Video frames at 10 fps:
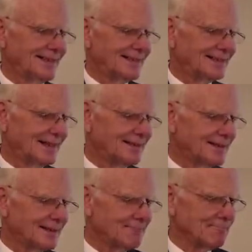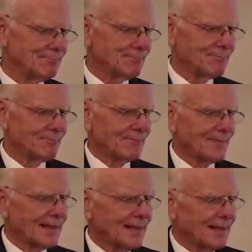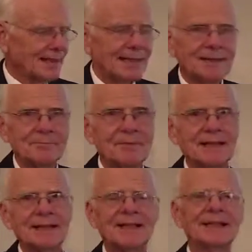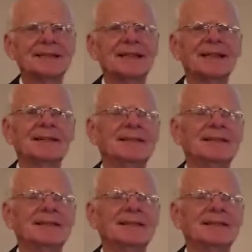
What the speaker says: center, but God said,